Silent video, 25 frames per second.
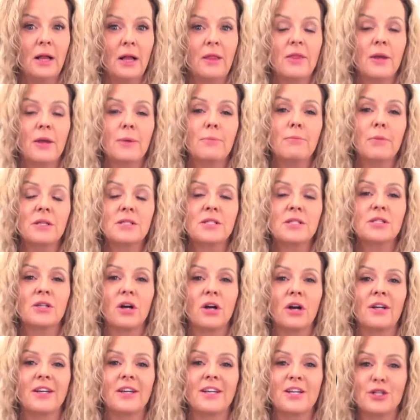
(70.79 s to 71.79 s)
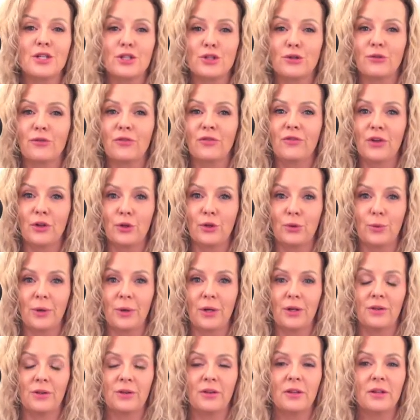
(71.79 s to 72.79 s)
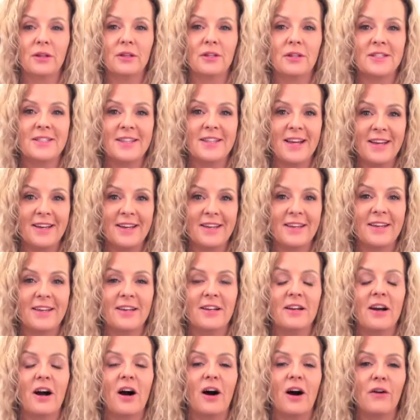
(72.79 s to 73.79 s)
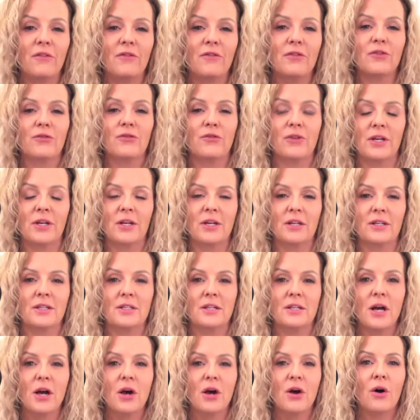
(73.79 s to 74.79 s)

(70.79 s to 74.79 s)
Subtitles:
they must not interfere with the taking of the free hit